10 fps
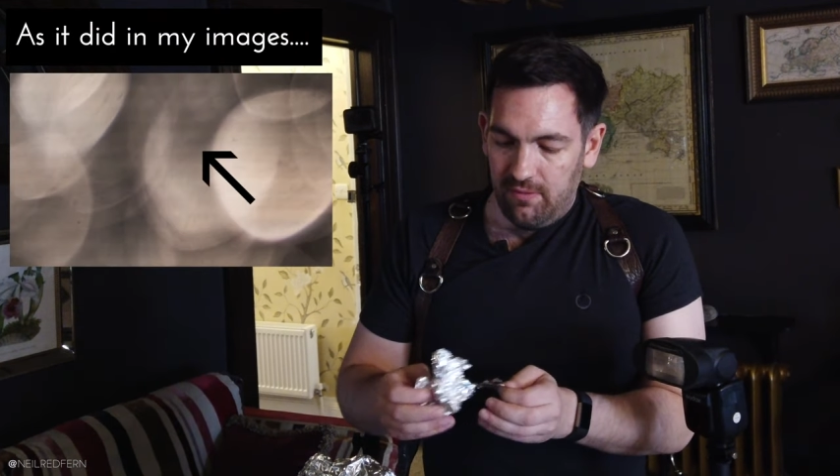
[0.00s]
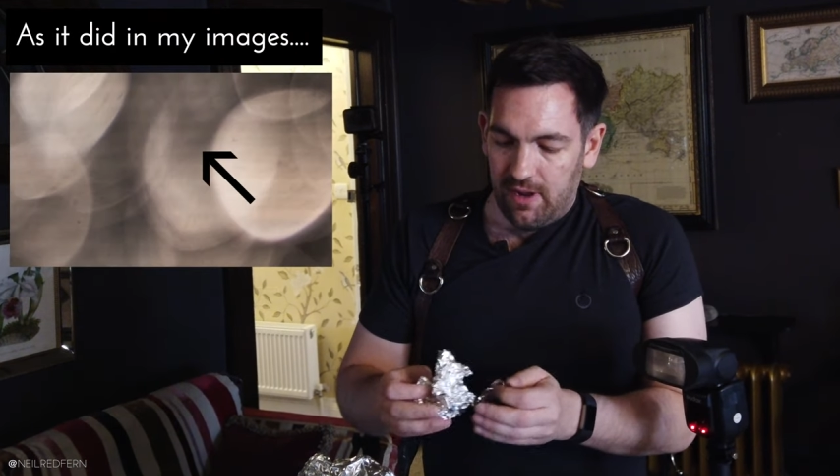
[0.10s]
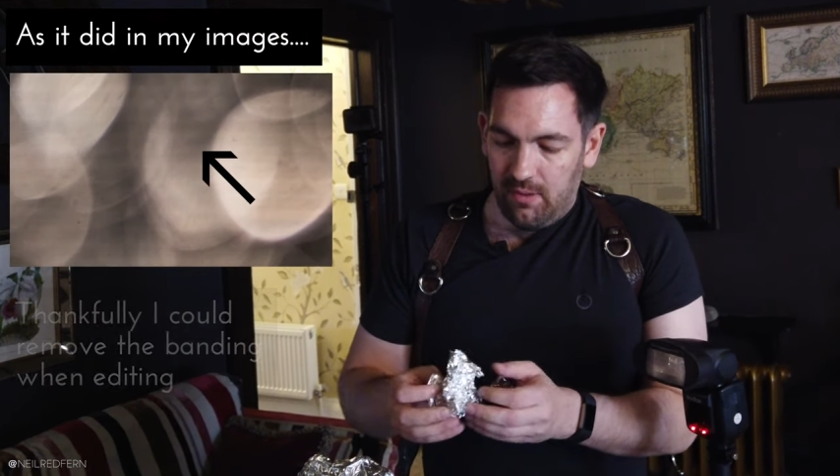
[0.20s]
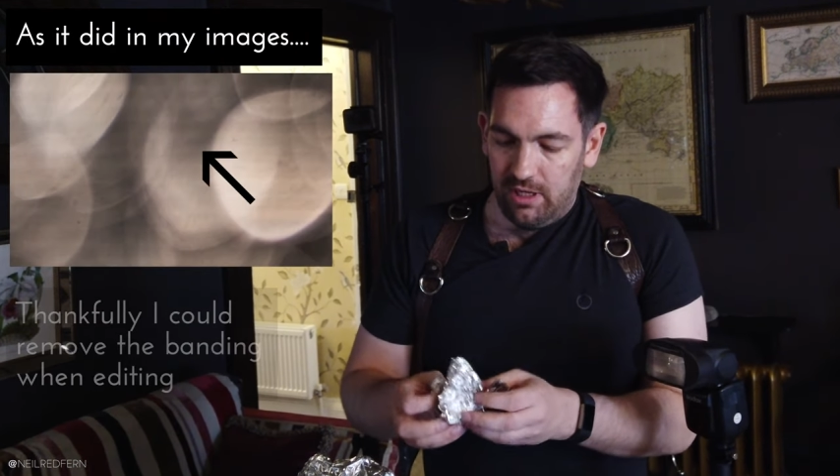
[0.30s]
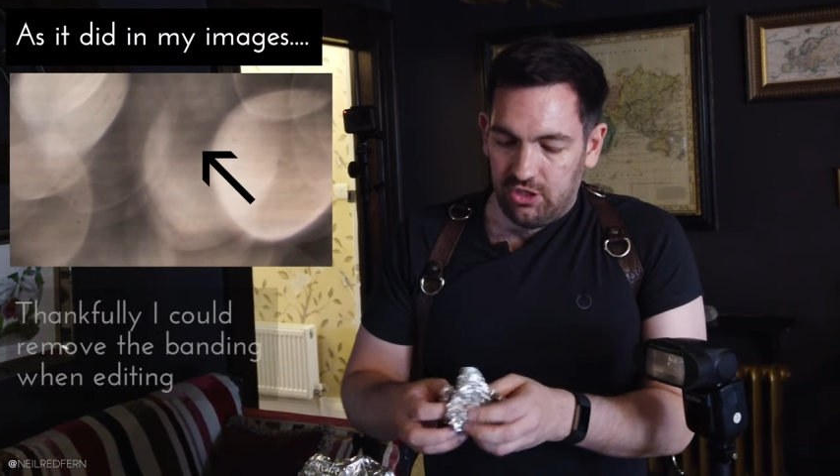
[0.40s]

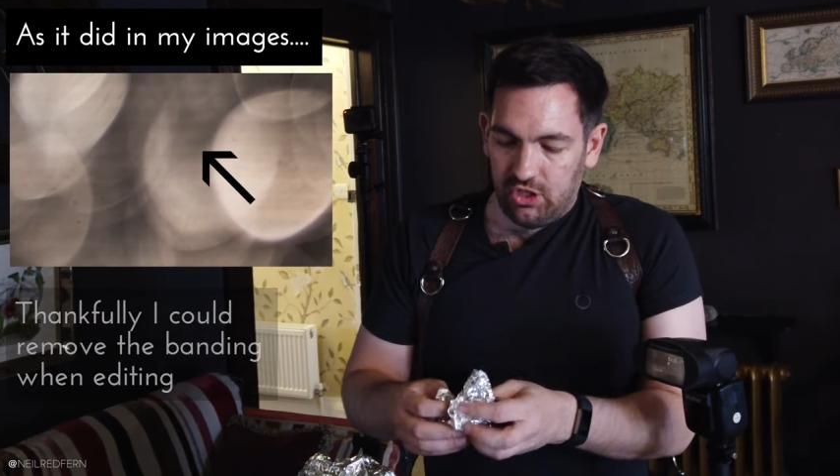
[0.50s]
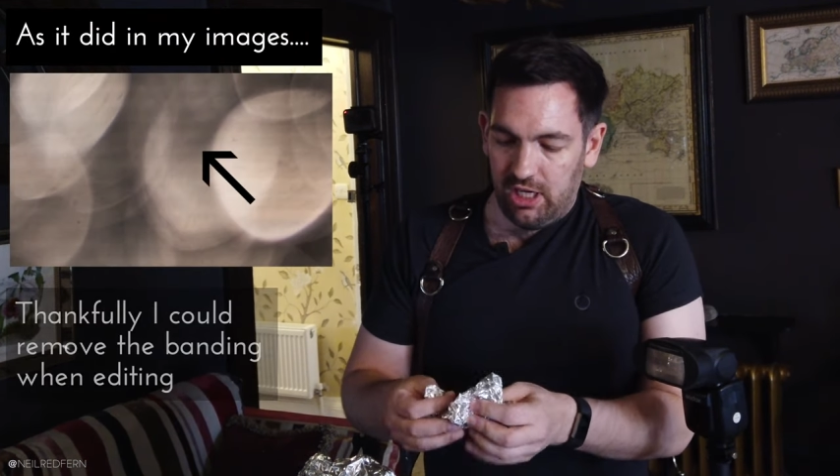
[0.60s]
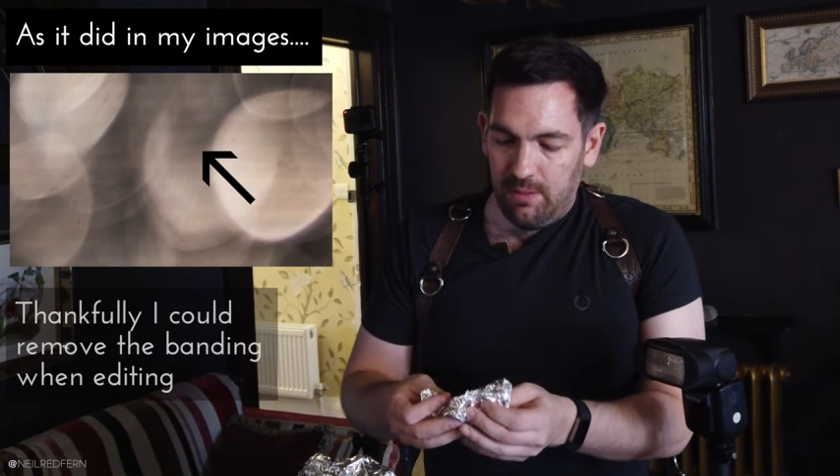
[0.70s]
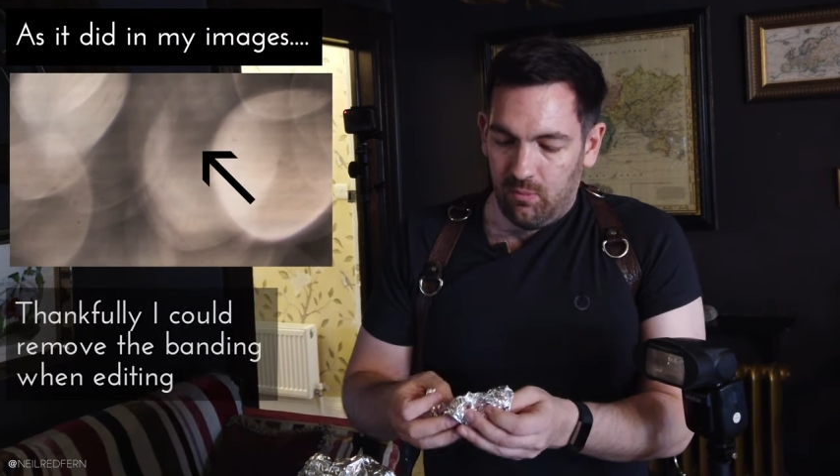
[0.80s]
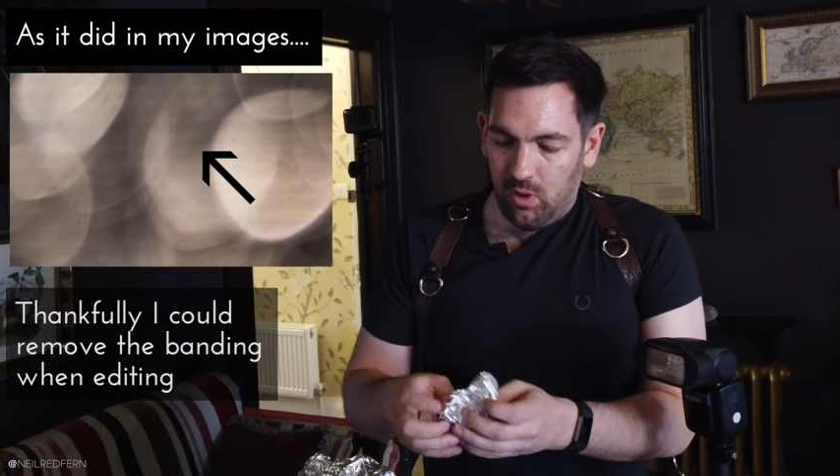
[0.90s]
very
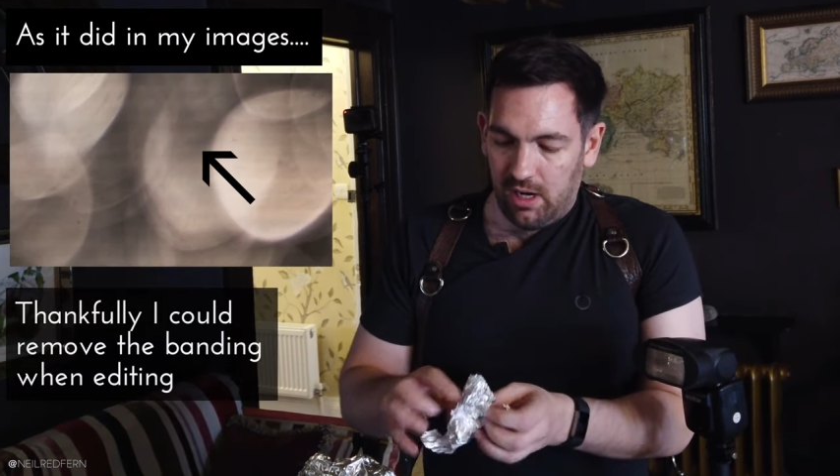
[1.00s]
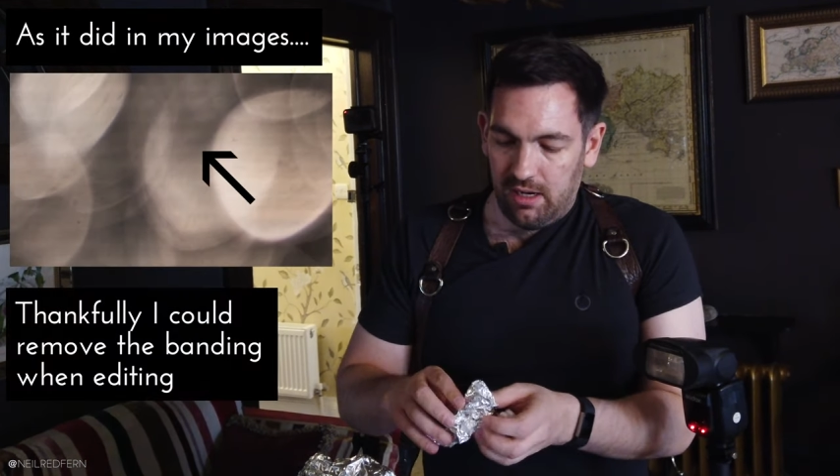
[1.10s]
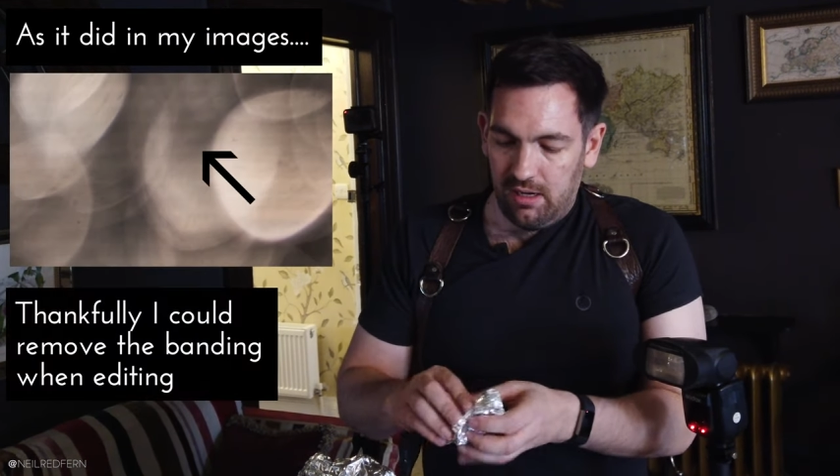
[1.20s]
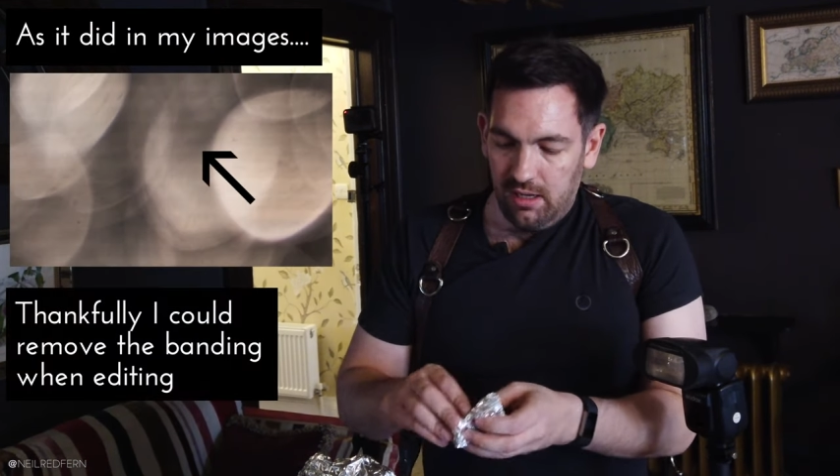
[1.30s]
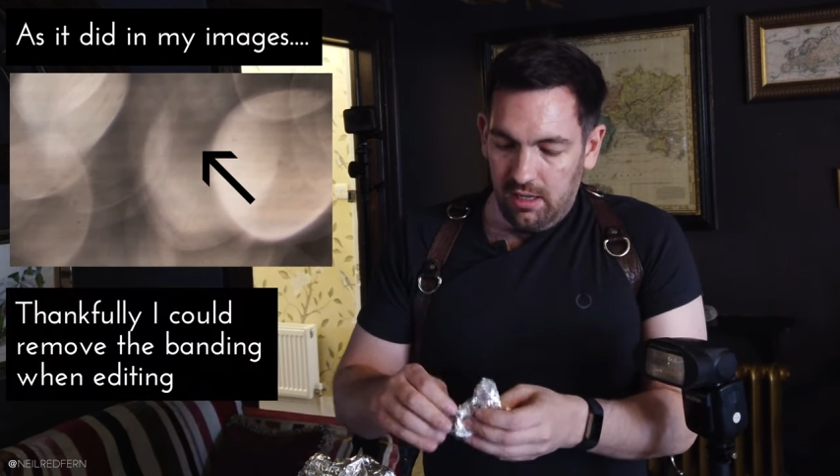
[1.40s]
cheap
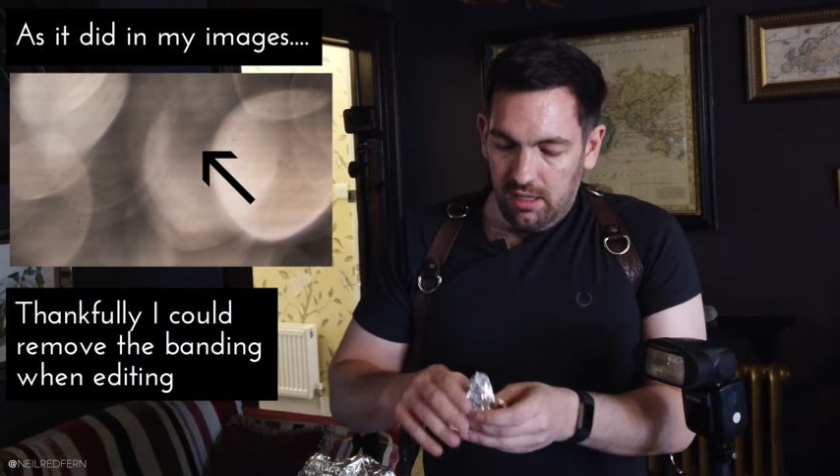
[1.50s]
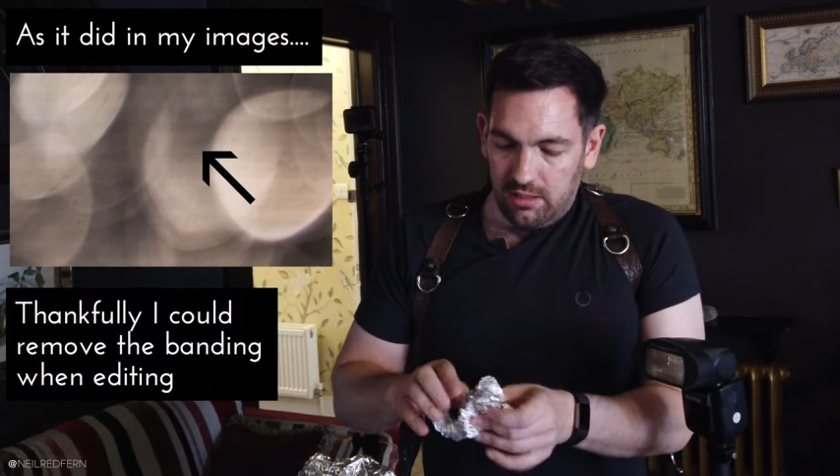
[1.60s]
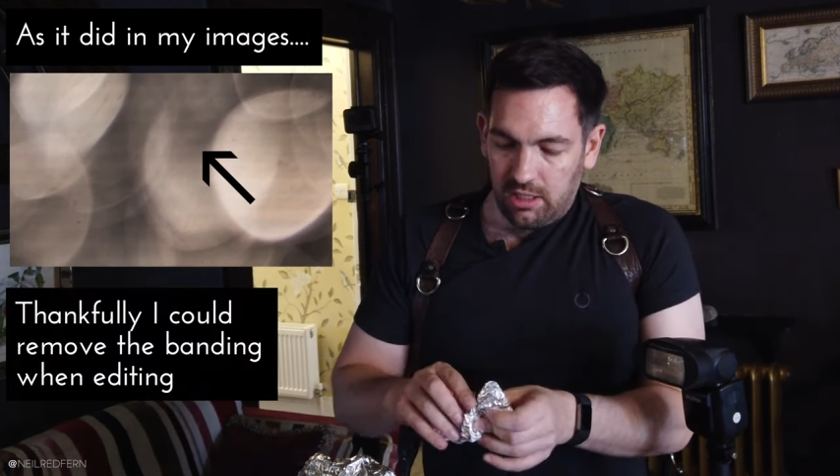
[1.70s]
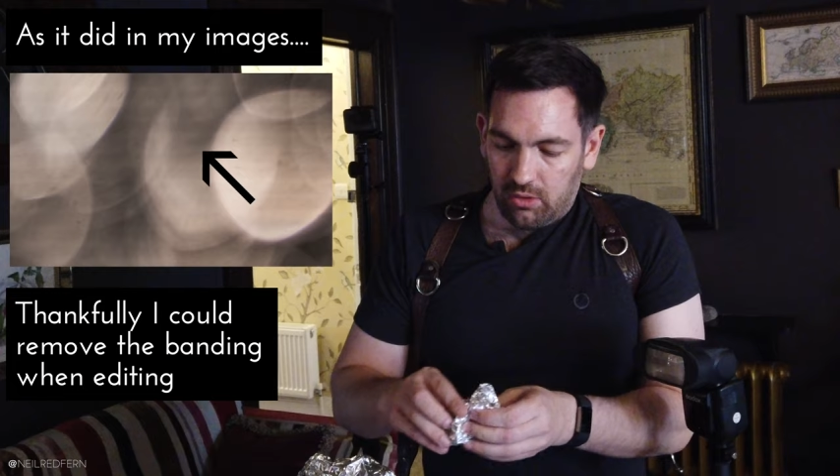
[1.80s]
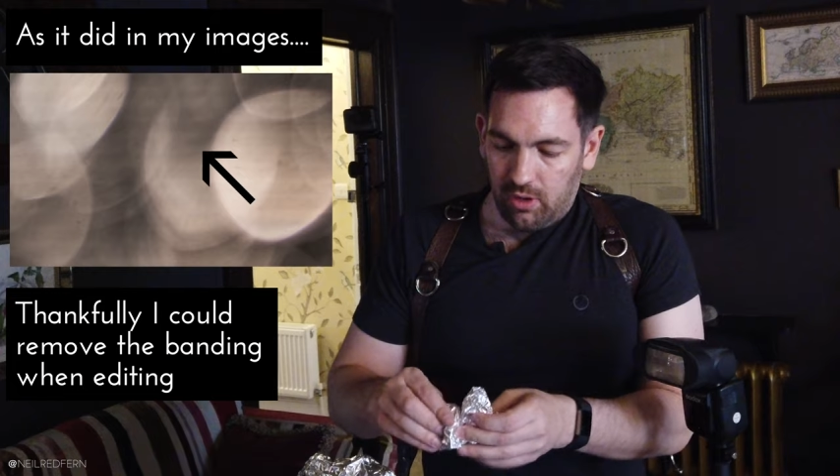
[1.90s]
way
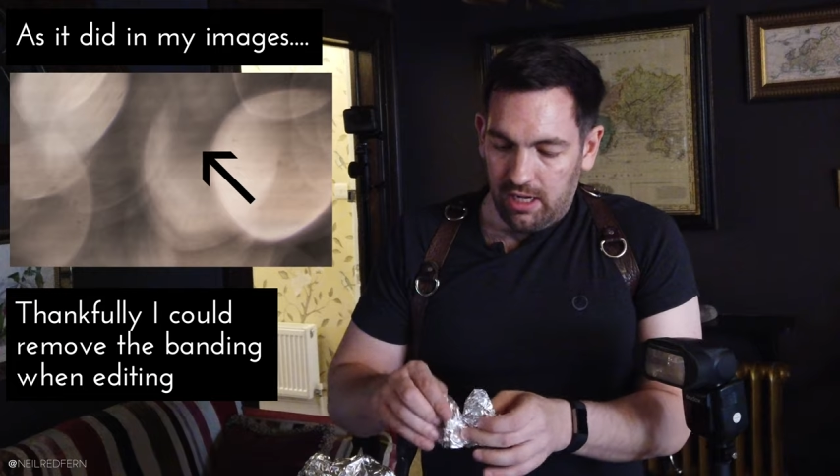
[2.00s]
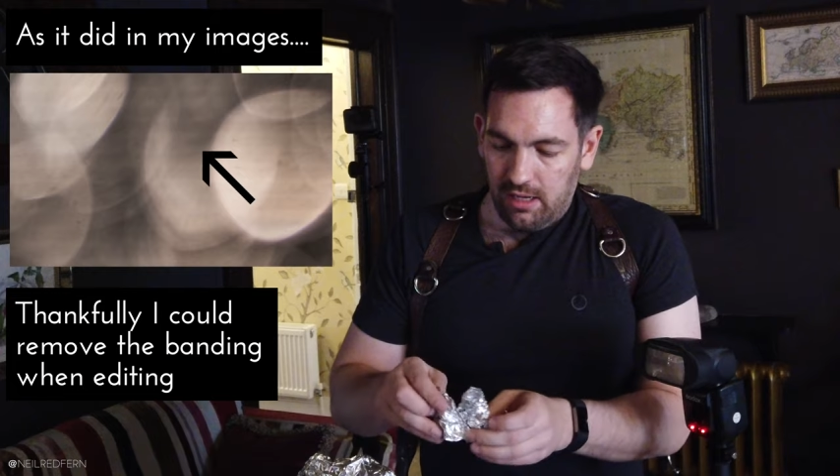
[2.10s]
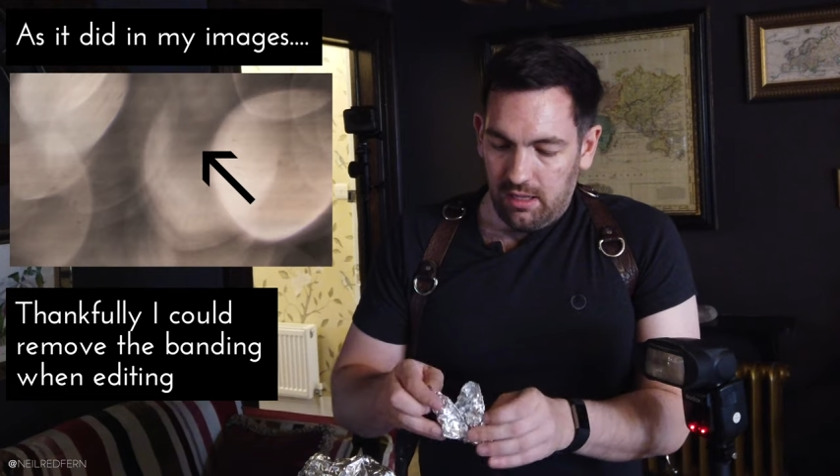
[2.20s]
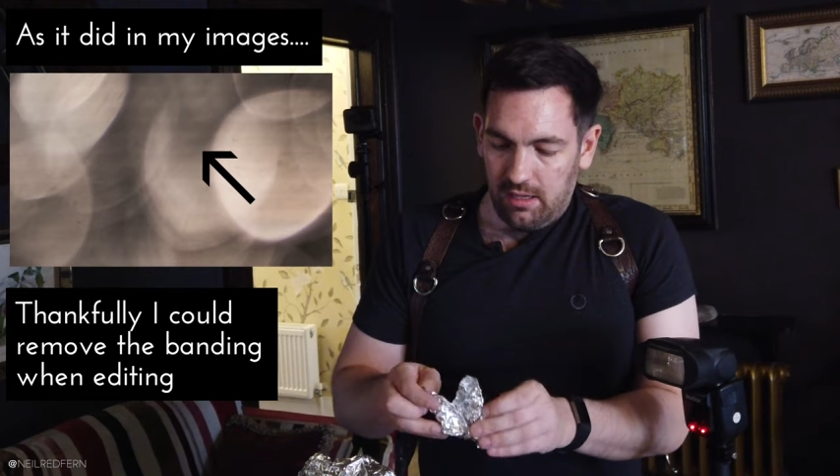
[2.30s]
to create,